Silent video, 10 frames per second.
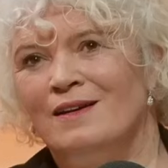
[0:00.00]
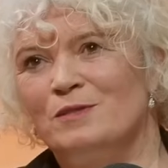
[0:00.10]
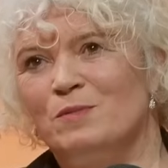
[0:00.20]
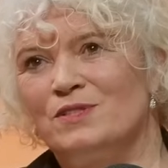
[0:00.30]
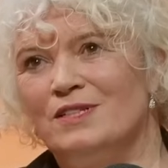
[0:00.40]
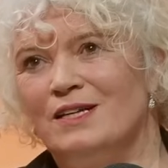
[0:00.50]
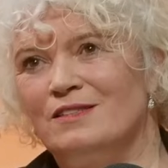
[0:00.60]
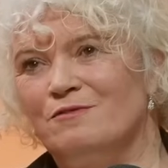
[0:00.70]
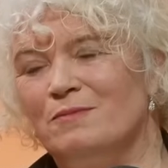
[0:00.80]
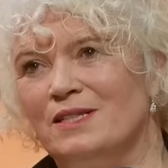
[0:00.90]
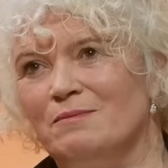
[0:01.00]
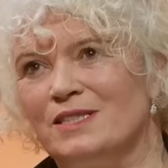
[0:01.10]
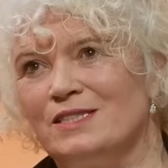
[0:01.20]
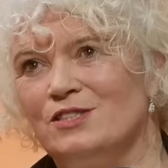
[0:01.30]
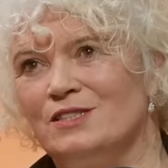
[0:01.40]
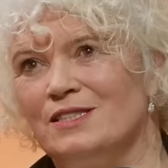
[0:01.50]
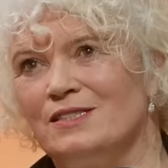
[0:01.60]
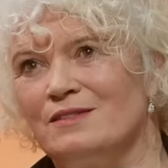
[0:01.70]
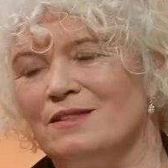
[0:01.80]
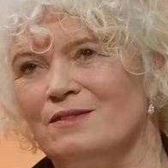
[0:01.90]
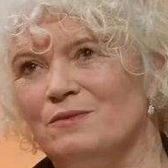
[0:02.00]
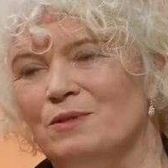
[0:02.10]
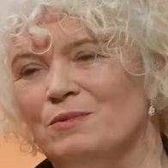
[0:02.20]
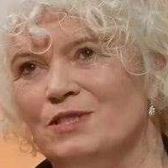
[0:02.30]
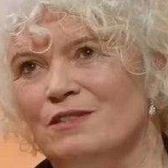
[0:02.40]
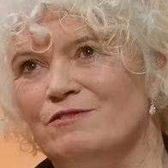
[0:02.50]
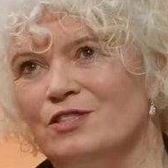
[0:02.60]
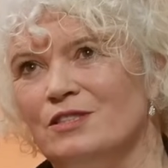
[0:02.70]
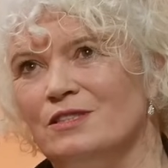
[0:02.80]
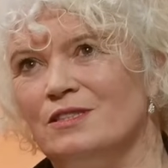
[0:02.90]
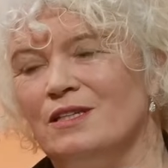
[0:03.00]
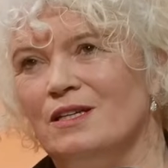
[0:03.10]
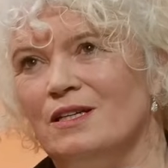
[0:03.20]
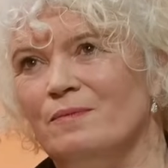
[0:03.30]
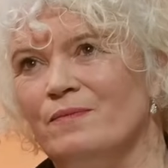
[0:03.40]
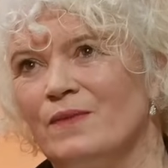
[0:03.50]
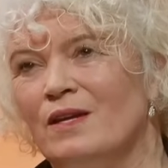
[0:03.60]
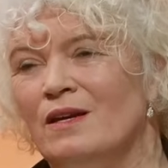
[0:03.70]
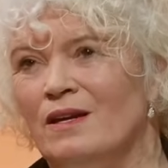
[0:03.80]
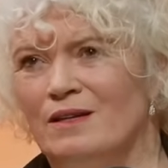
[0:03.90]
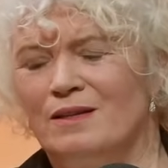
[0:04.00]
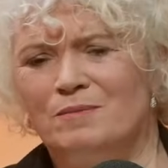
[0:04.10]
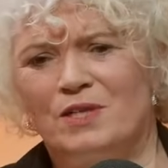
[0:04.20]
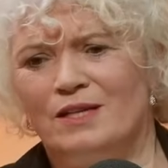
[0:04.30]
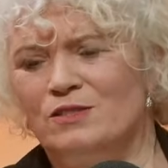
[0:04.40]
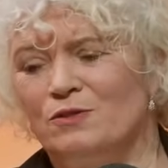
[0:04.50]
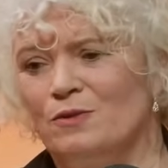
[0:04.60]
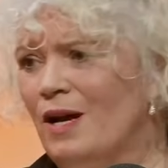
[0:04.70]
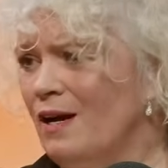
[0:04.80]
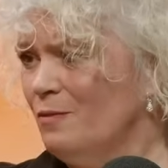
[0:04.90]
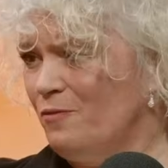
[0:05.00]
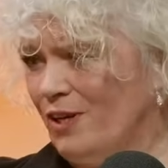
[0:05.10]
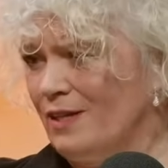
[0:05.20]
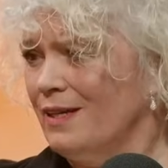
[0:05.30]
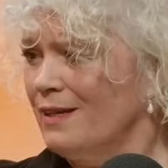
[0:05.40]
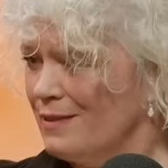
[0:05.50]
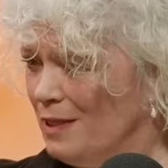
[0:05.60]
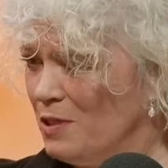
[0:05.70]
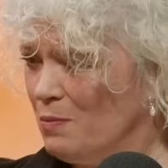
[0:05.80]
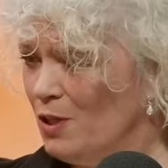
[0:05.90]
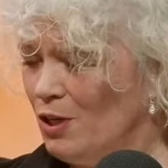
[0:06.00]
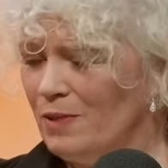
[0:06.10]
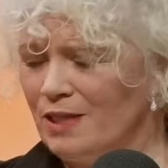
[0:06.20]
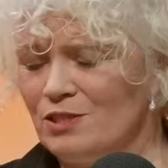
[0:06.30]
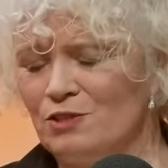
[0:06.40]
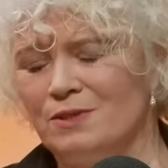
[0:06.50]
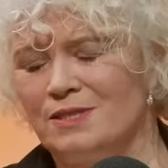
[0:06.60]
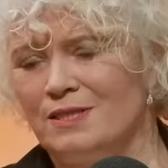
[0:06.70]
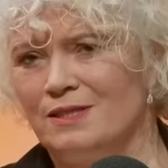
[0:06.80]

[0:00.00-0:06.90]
I suppose a lot of my studies we would have done, and I don't know how Frank Lake seems to be coming into it